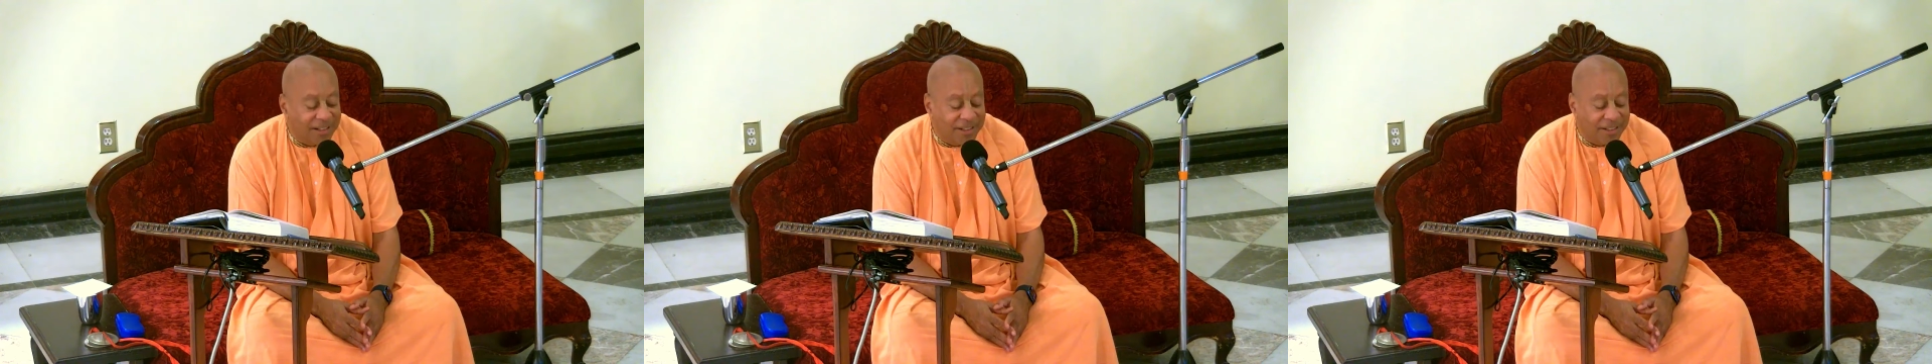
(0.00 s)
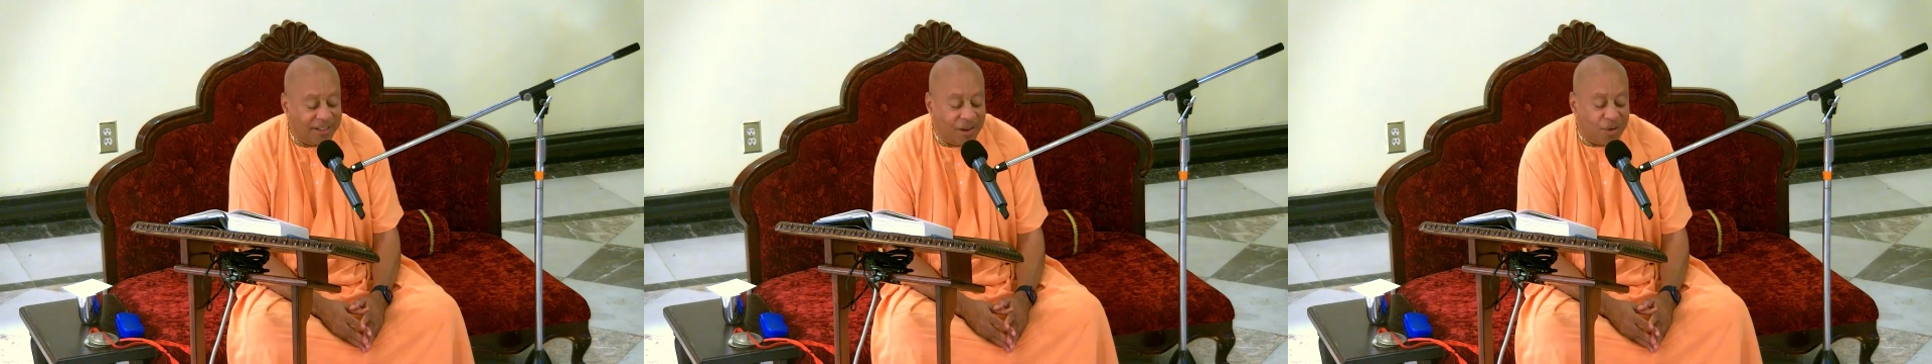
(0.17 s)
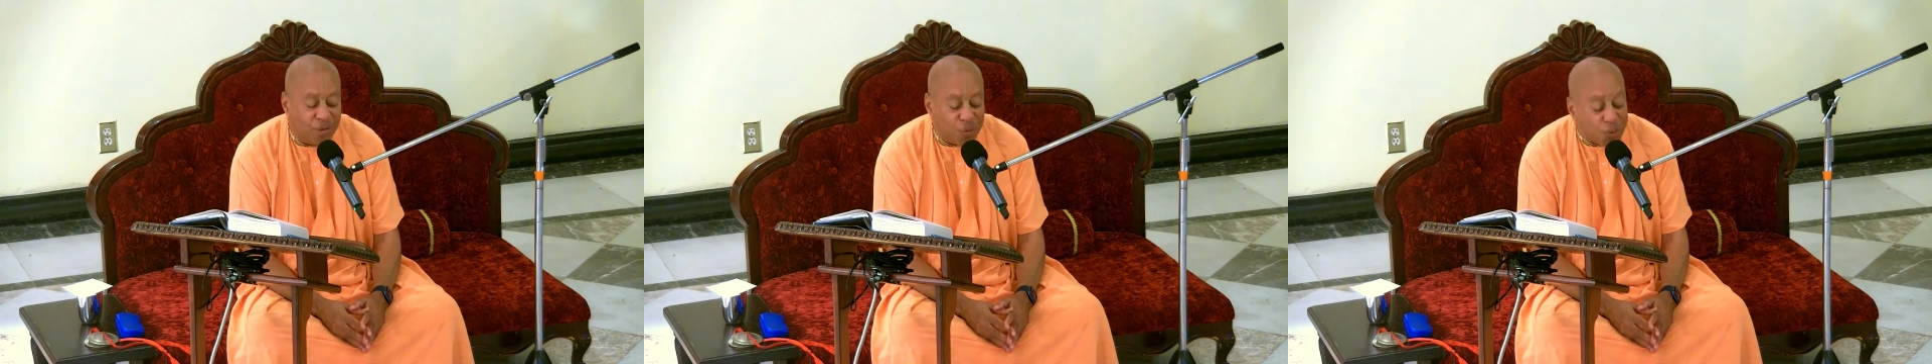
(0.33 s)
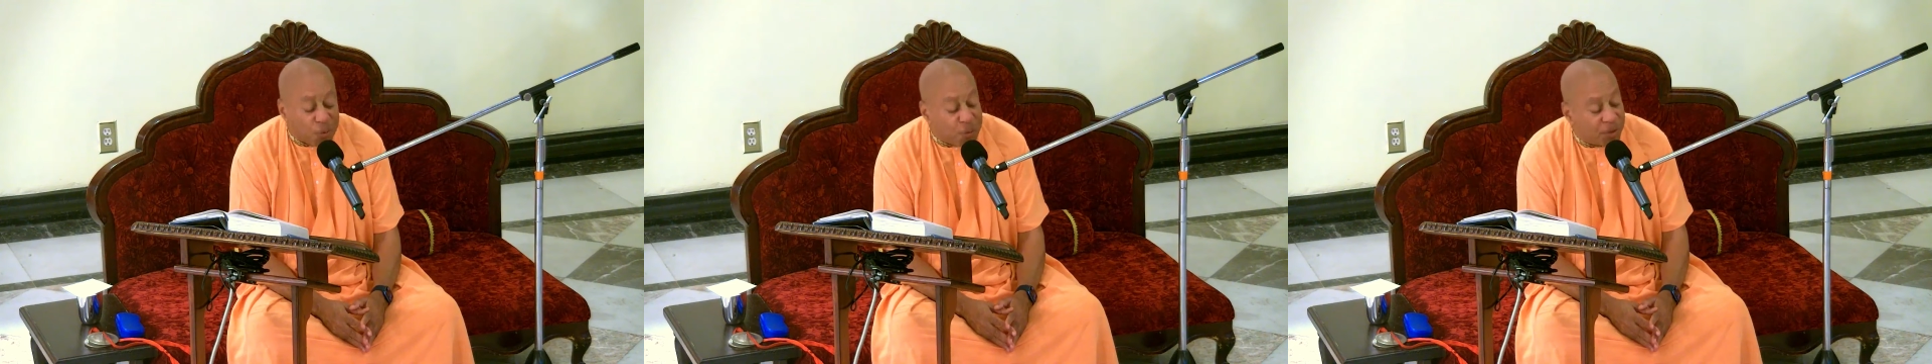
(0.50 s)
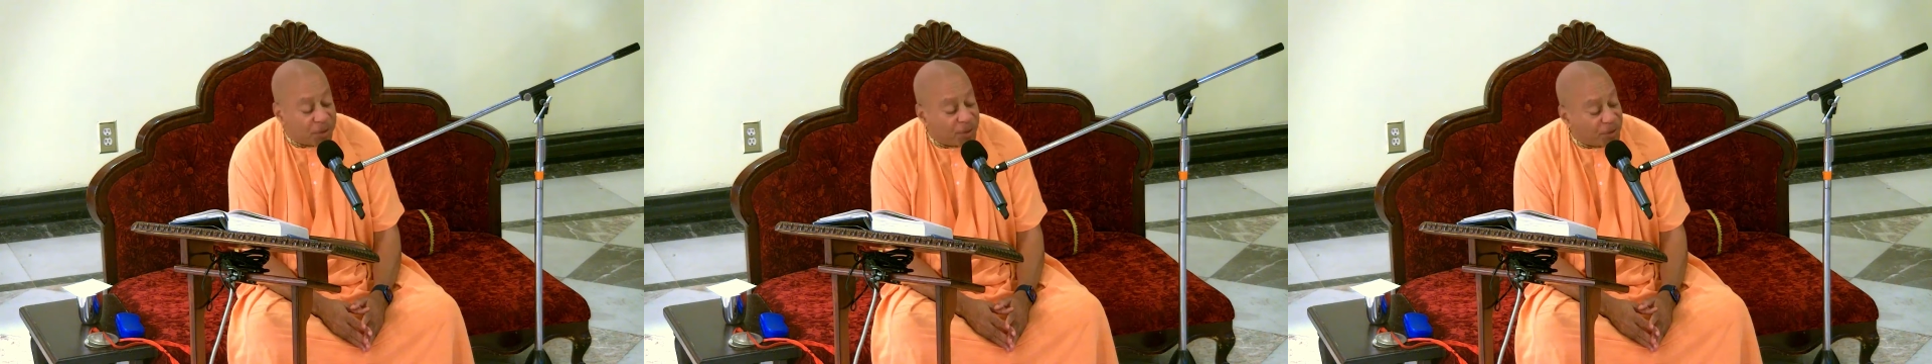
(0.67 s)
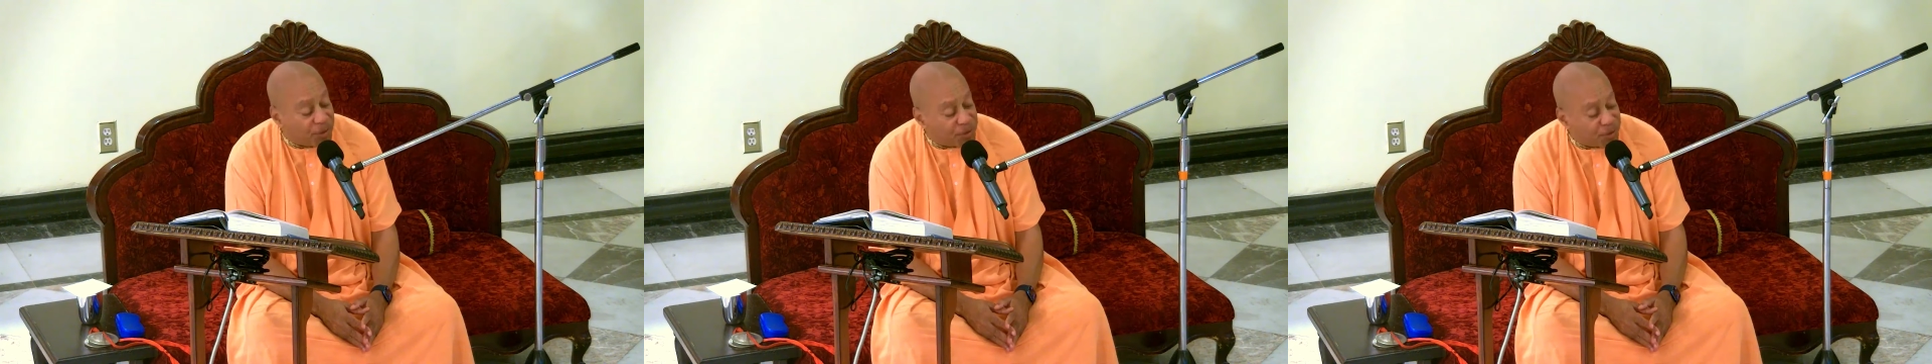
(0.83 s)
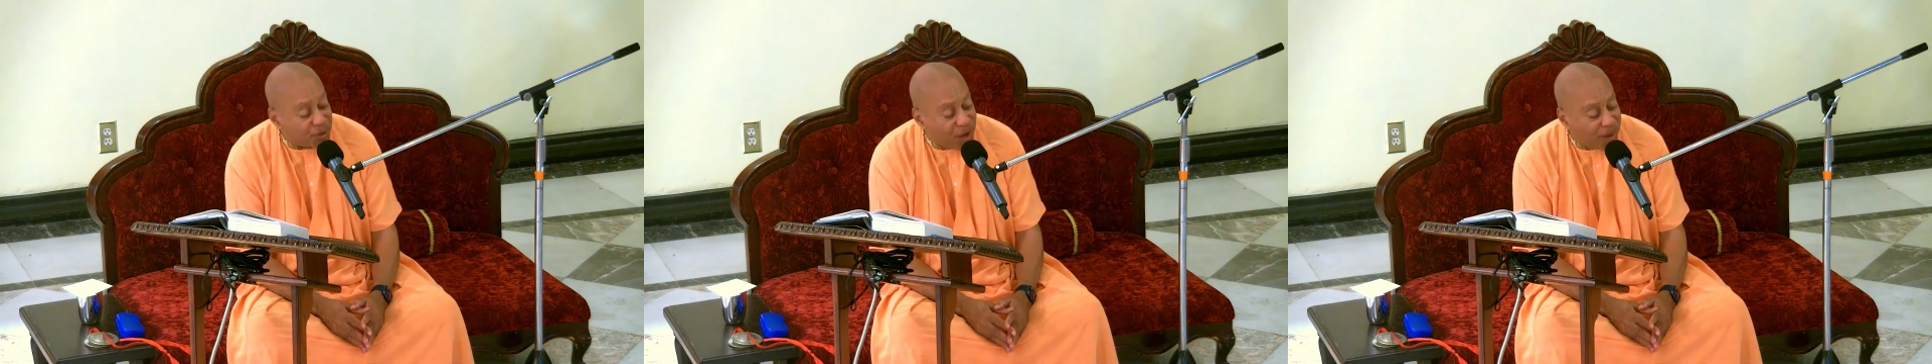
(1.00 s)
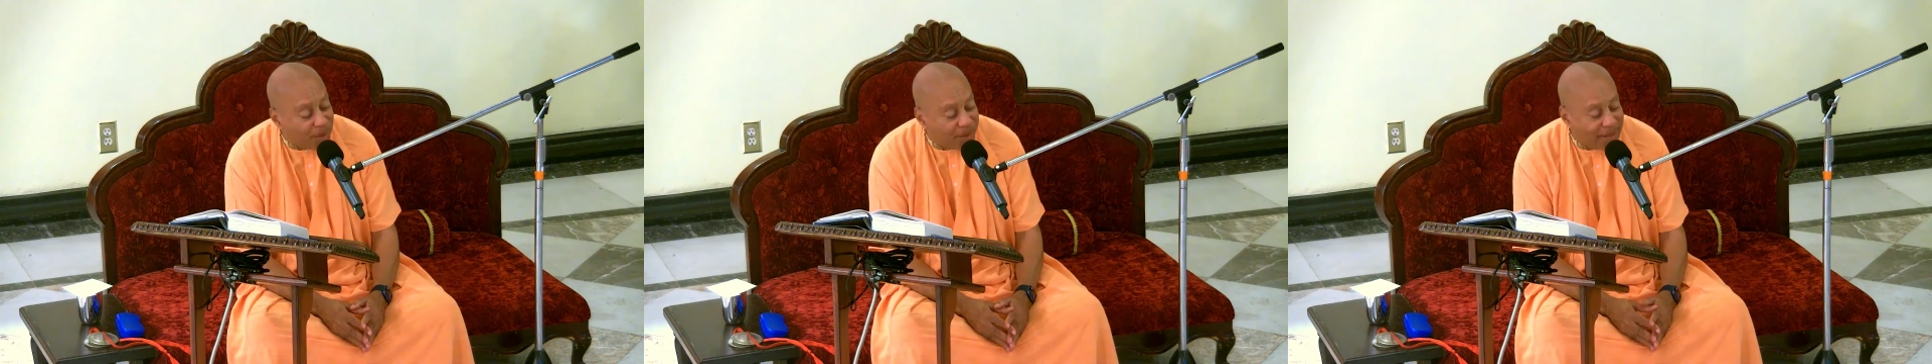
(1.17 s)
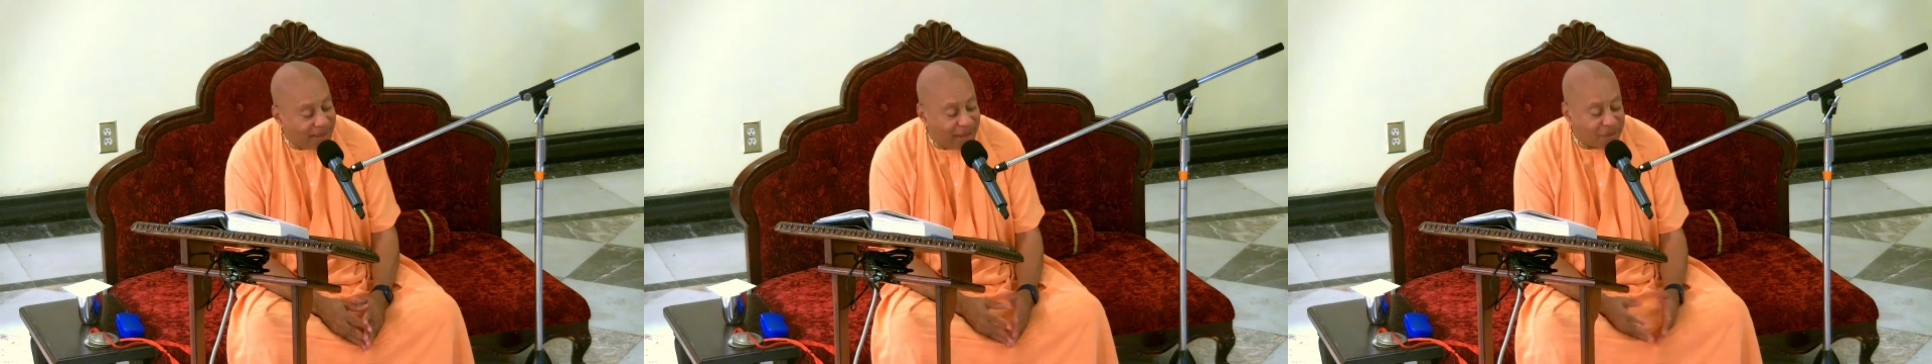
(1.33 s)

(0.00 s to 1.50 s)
Now, Rupa Goswami,